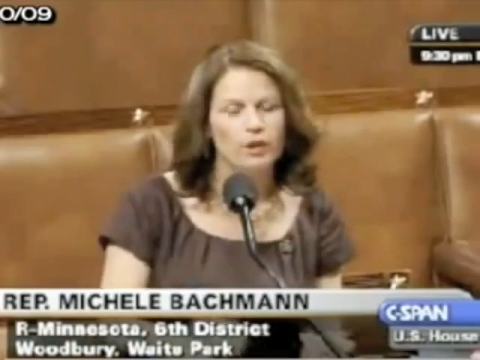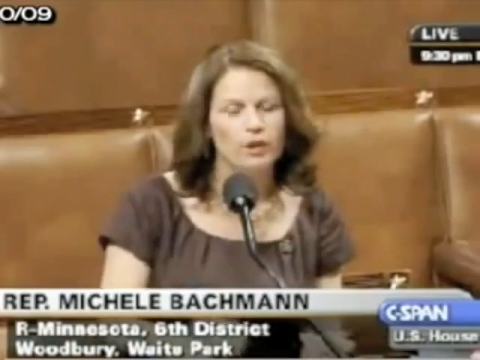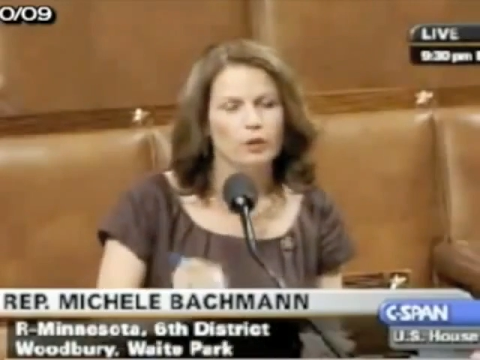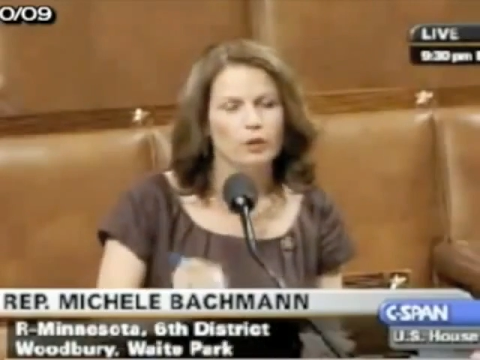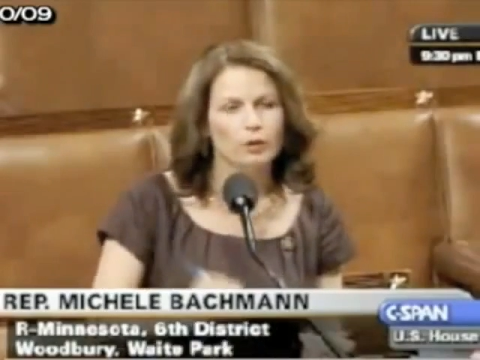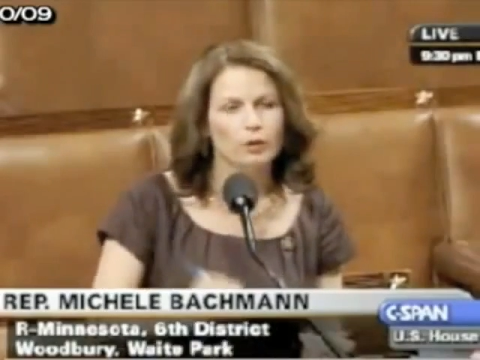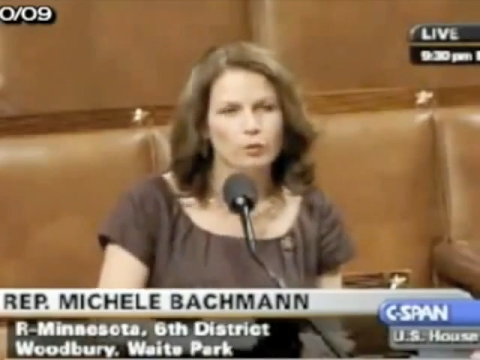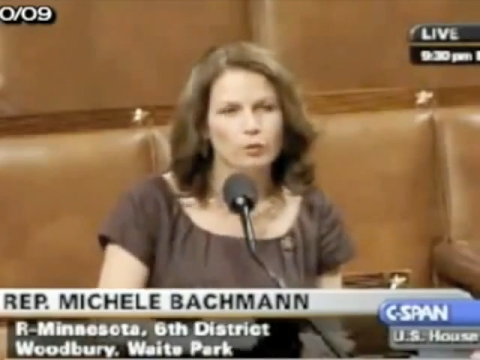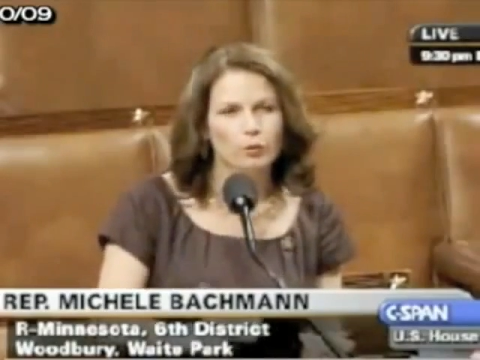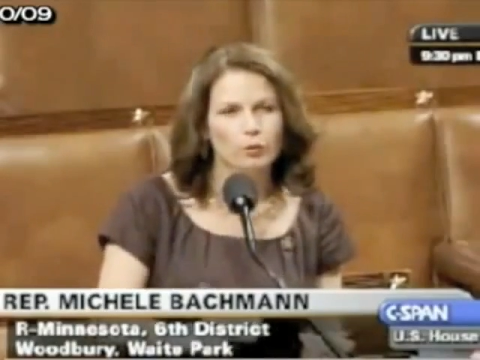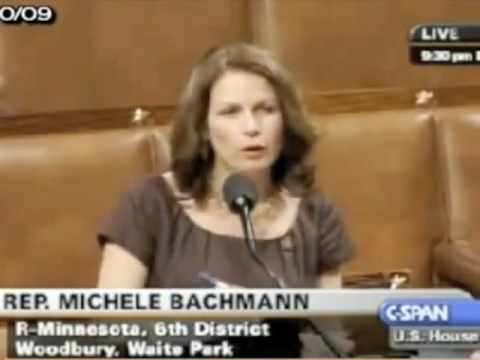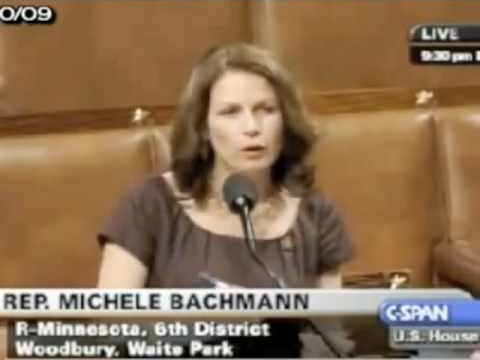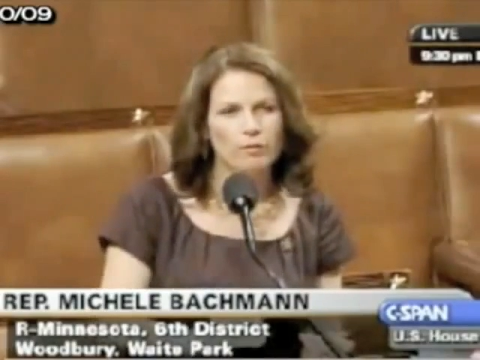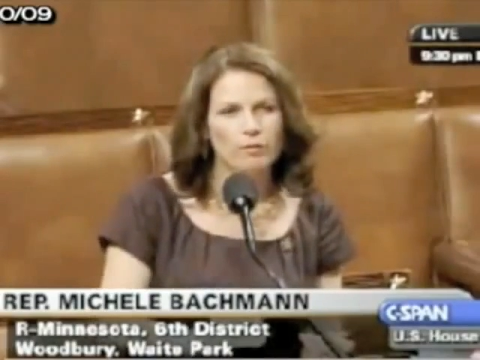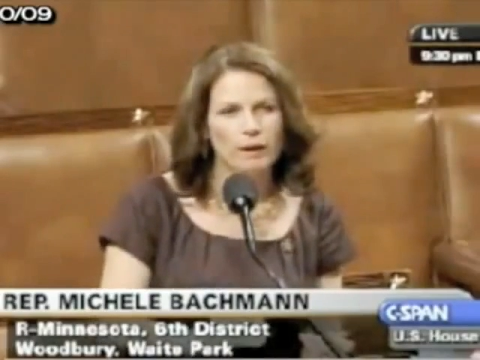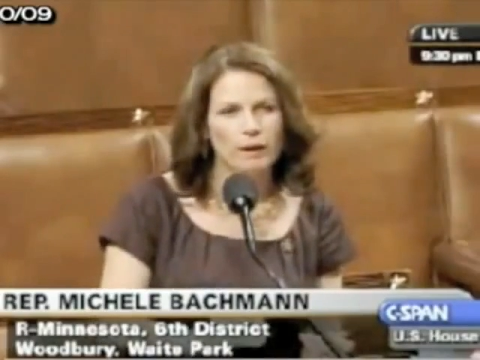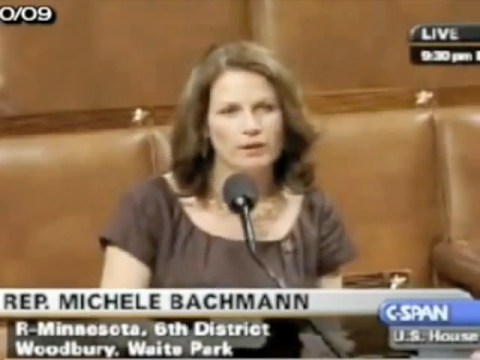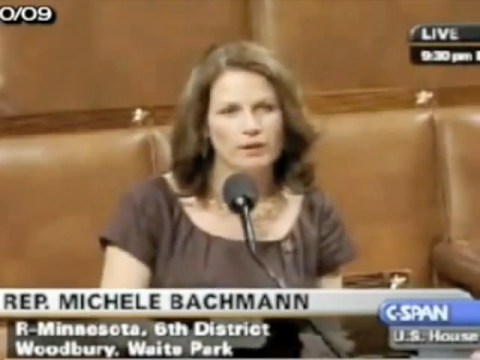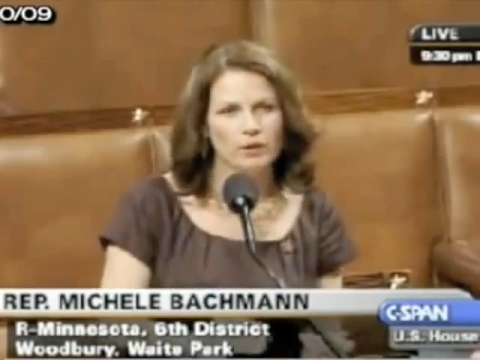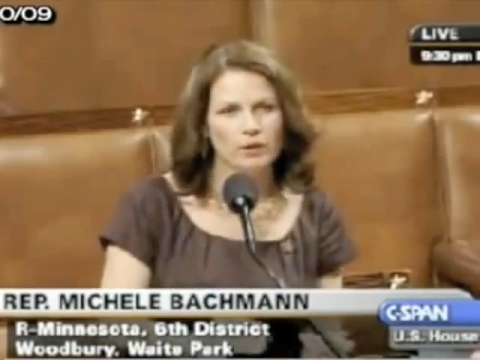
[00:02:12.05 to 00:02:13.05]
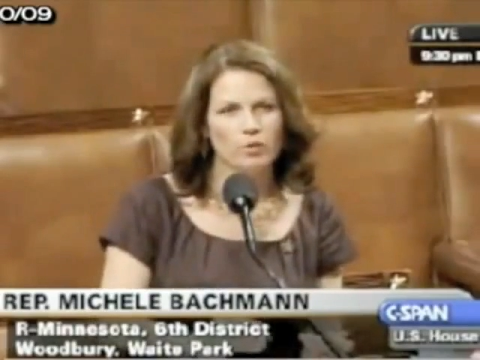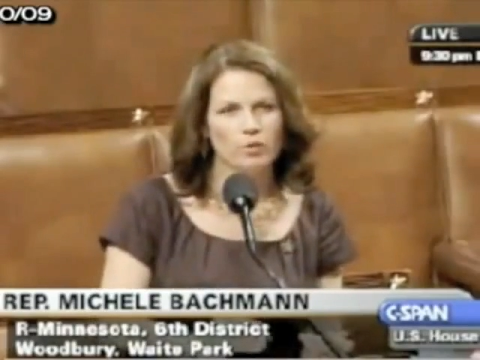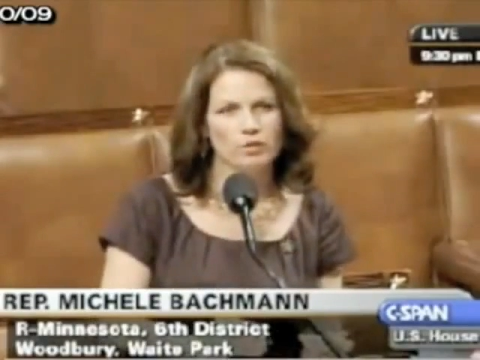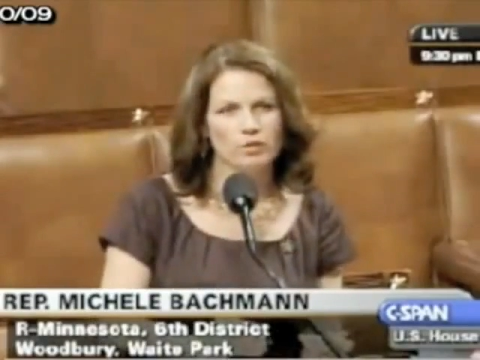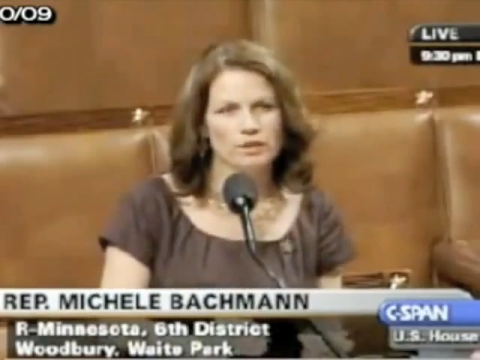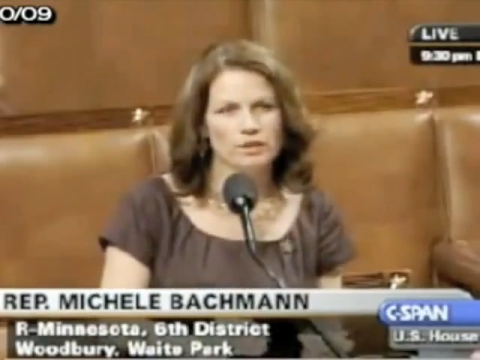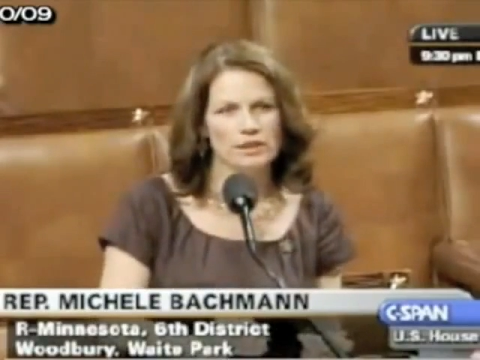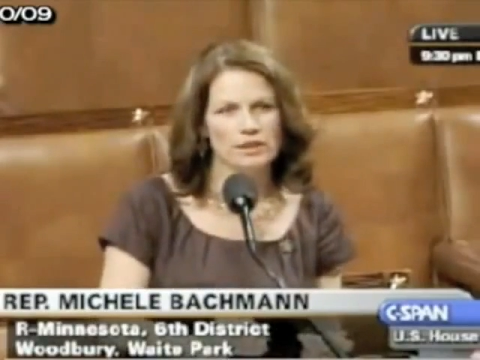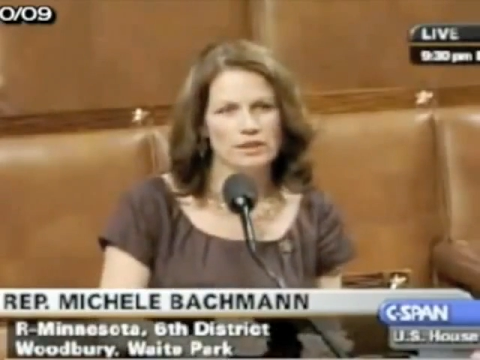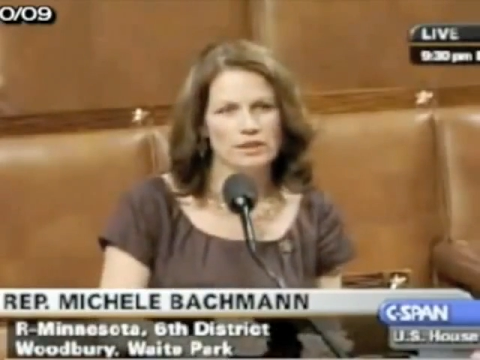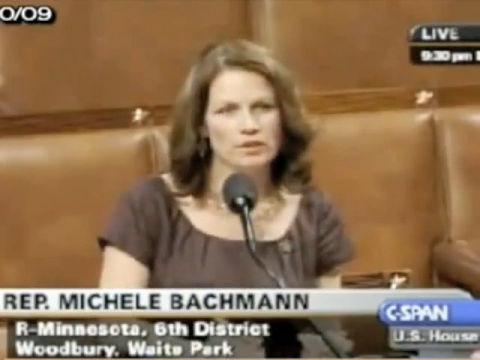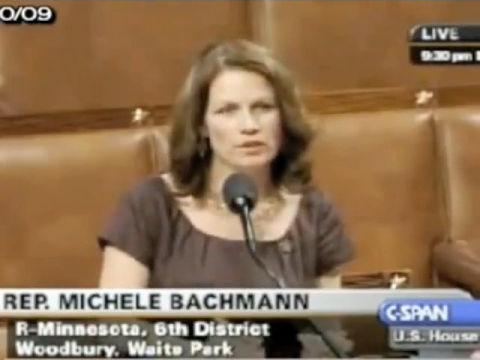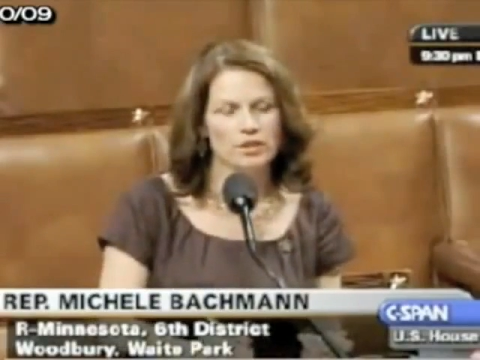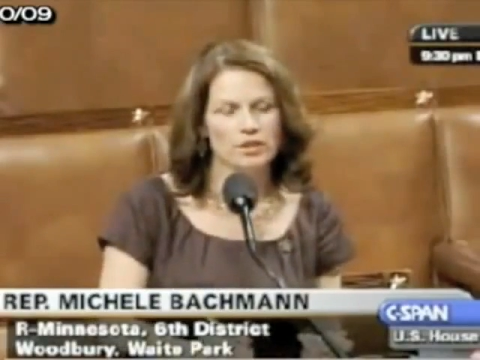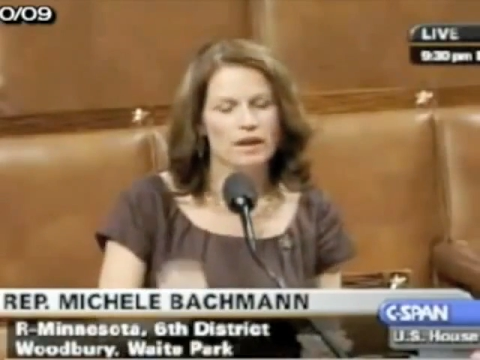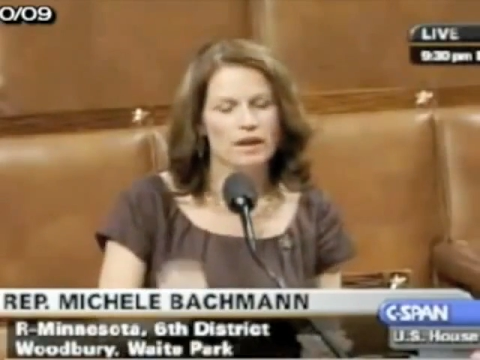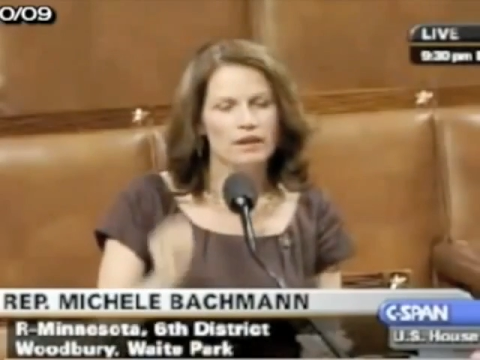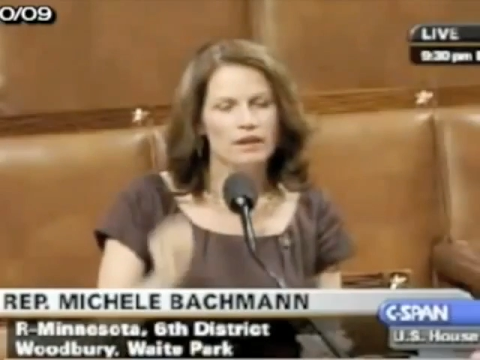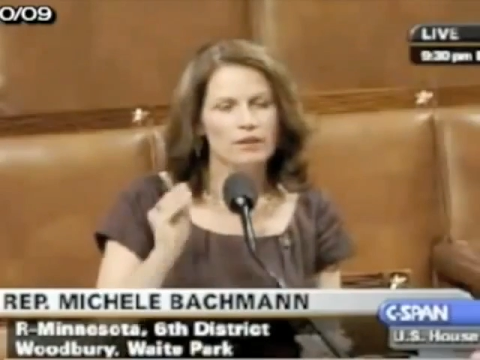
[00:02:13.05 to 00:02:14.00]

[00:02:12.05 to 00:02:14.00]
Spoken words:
with one of my local dealers,